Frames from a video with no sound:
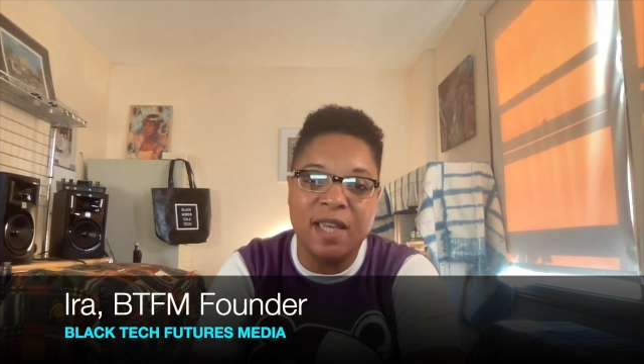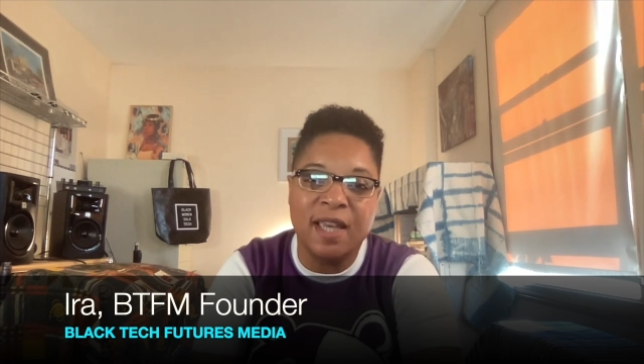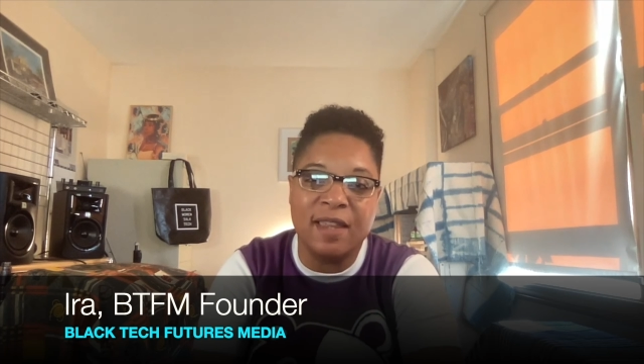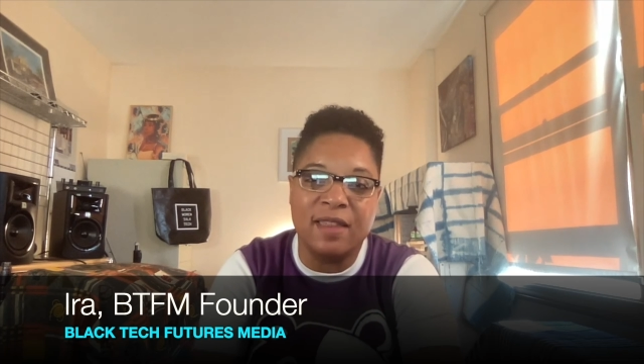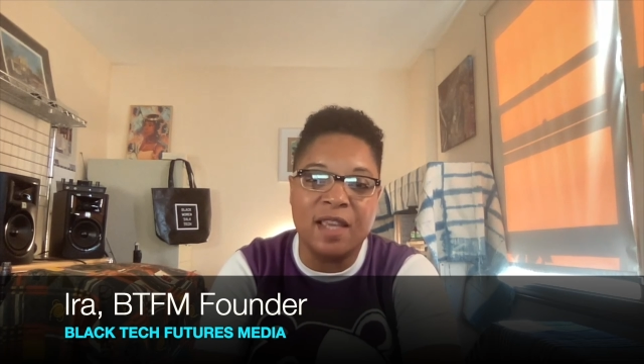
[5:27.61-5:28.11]

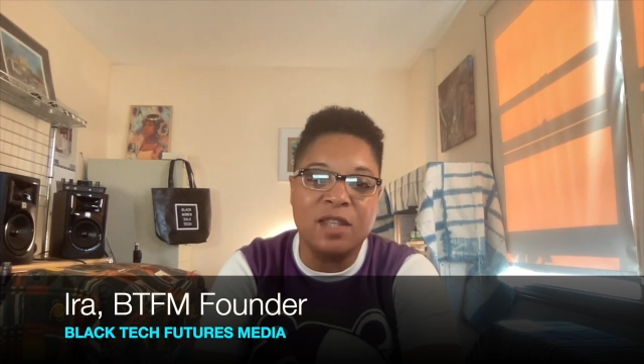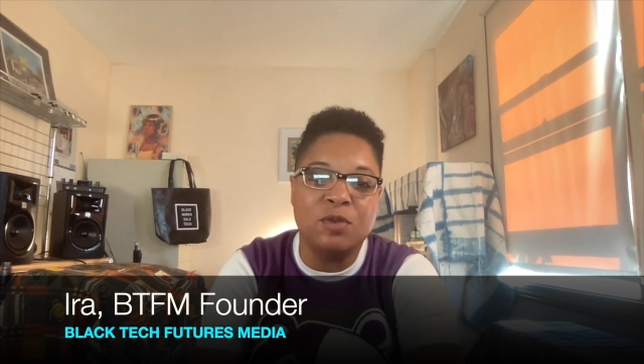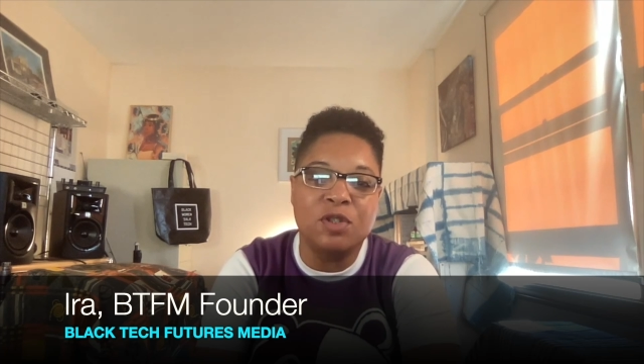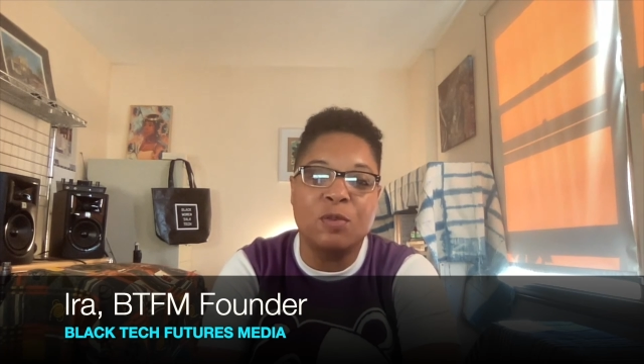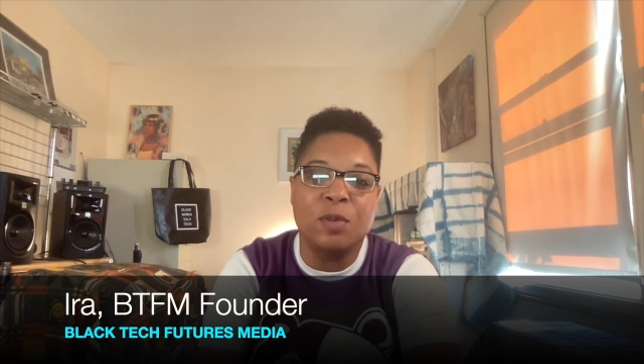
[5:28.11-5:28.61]
And thank you
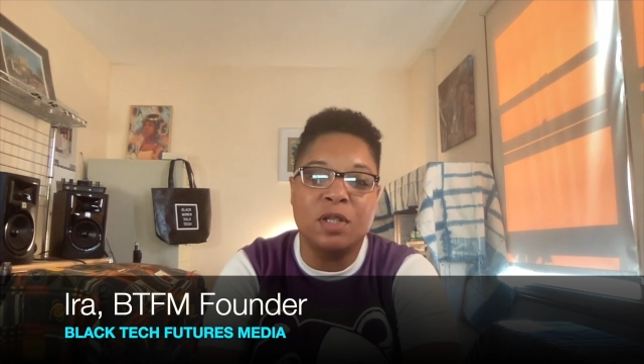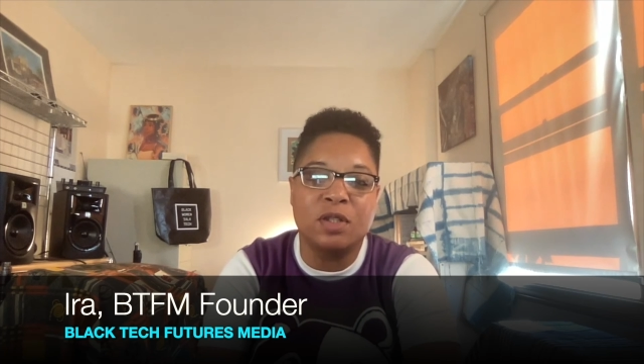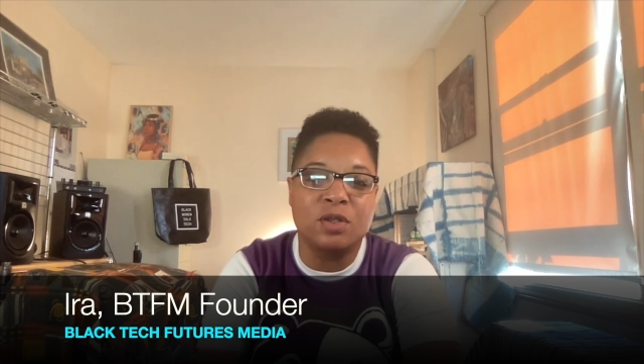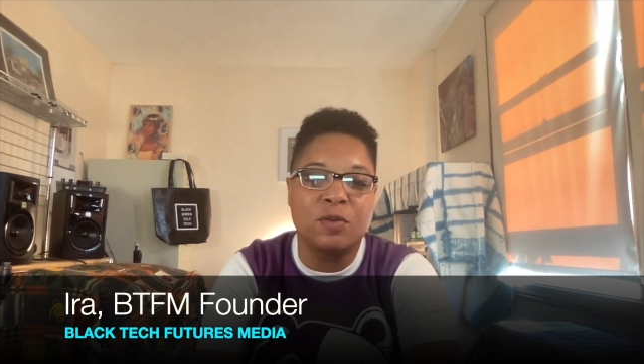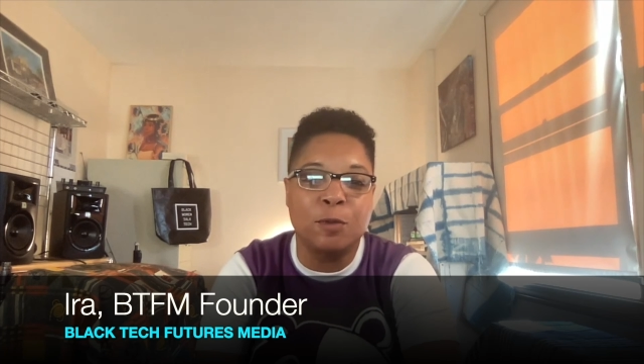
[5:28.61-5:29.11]
so
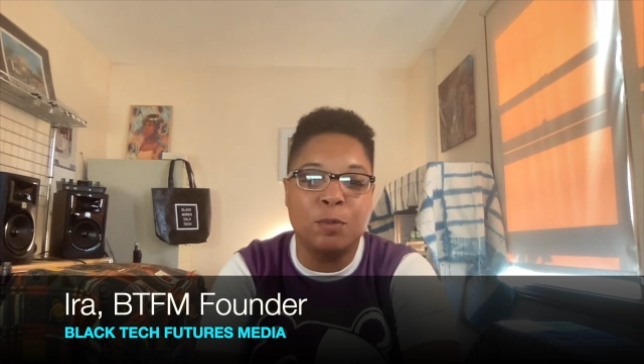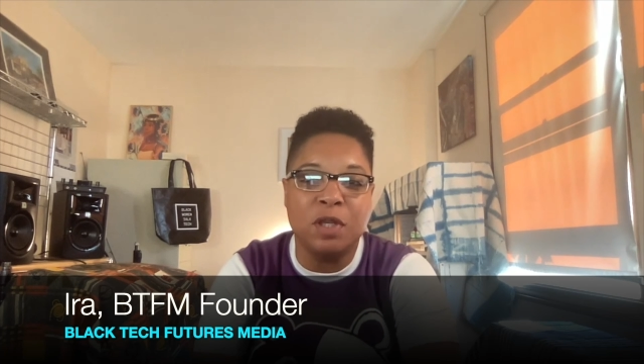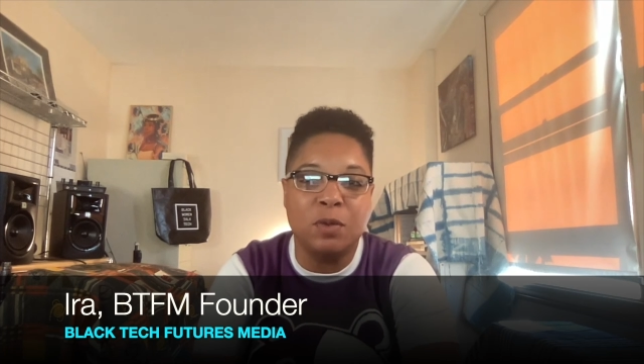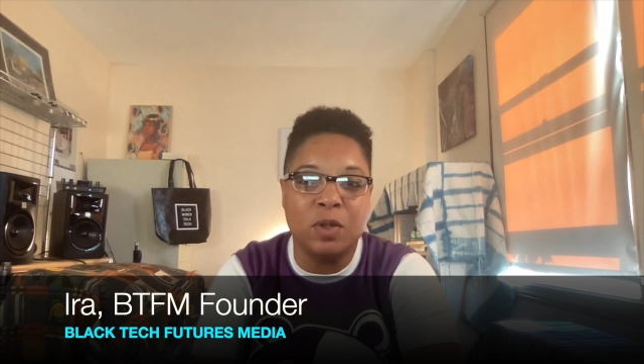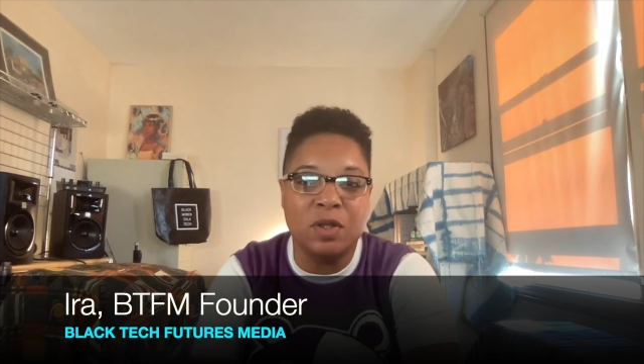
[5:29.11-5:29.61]
much for
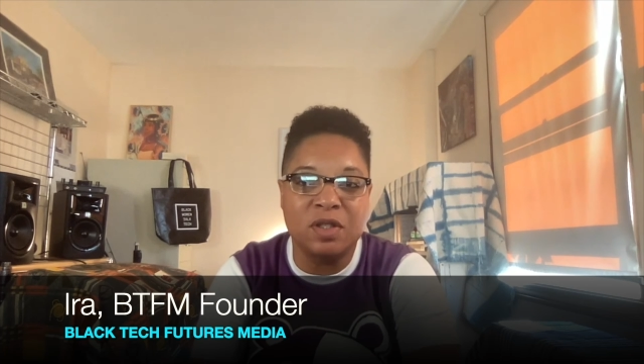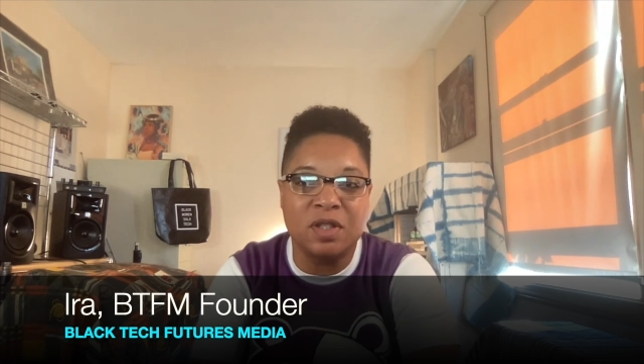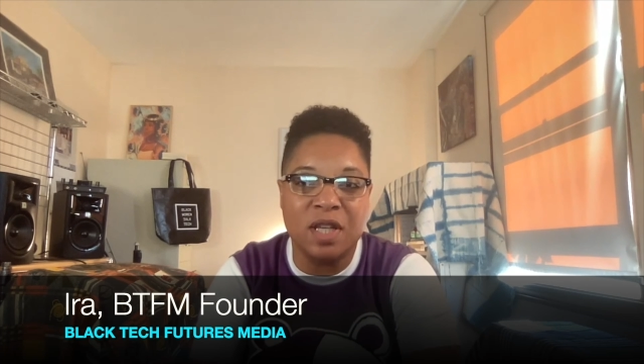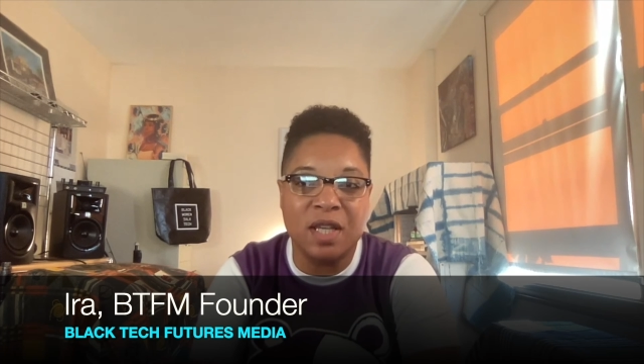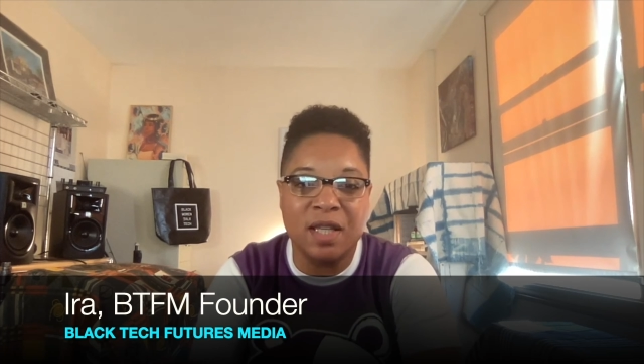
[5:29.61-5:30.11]
being with us
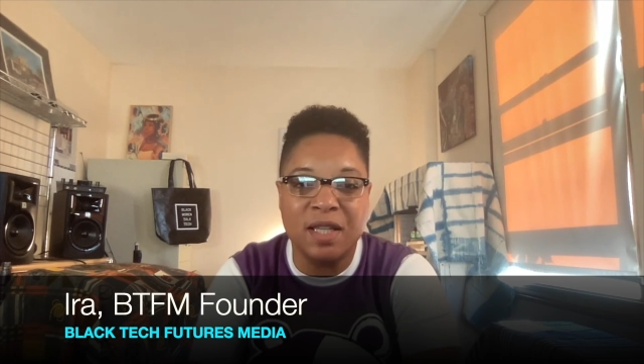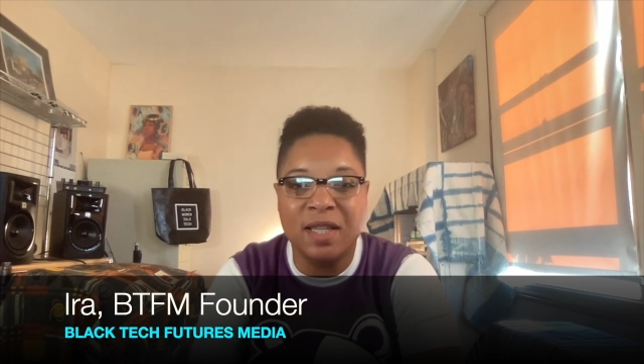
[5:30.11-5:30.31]
today